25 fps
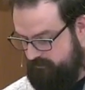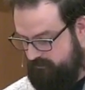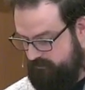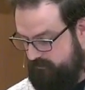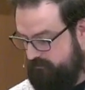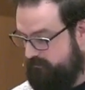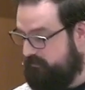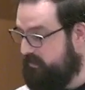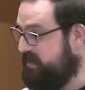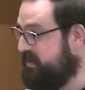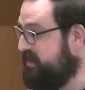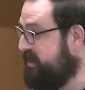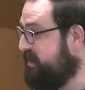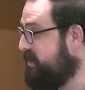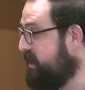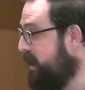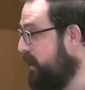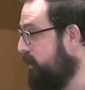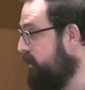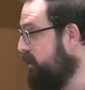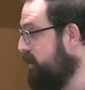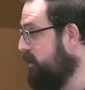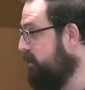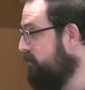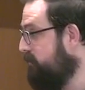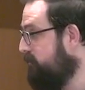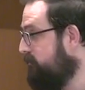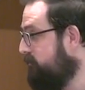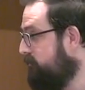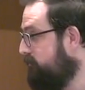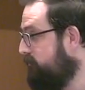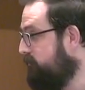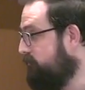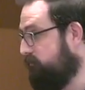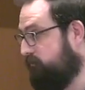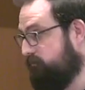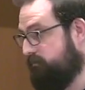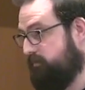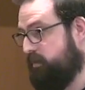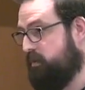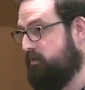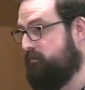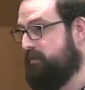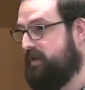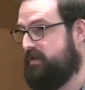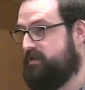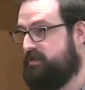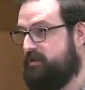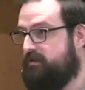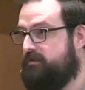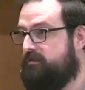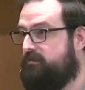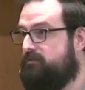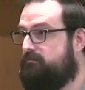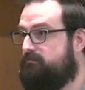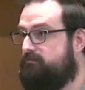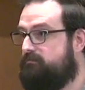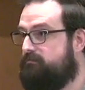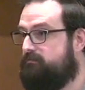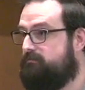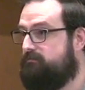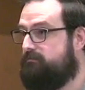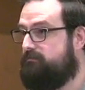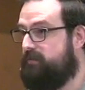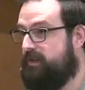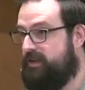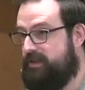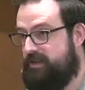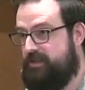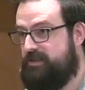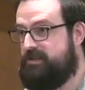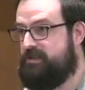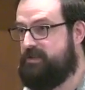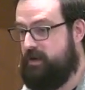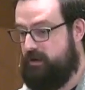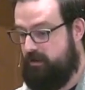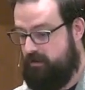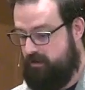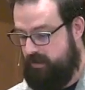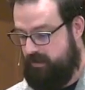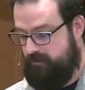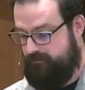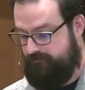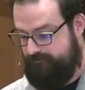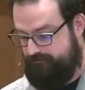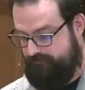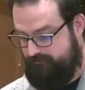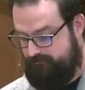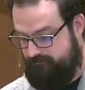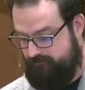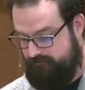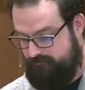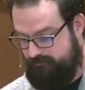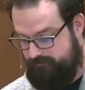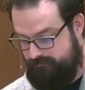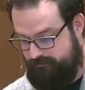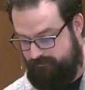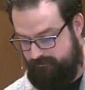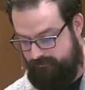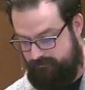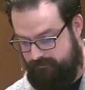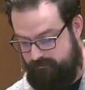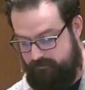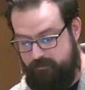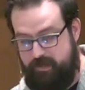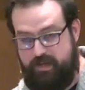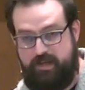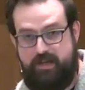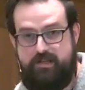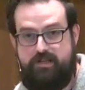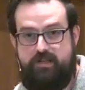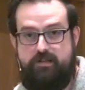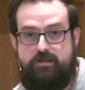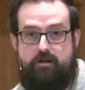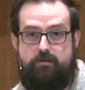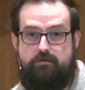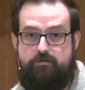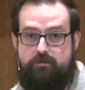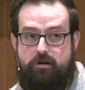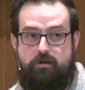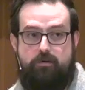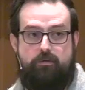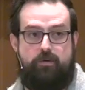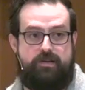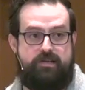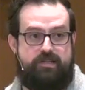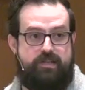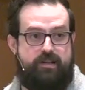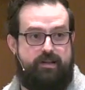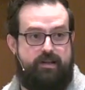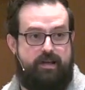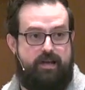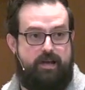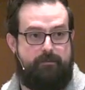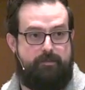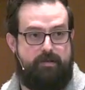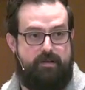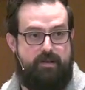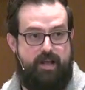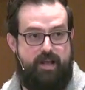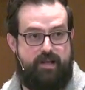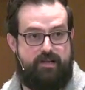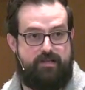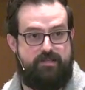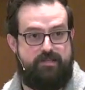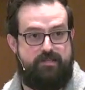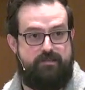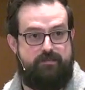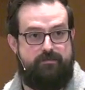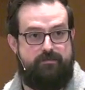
Is it scary? You betcha. It is scary, because you don't know what's going to happen next.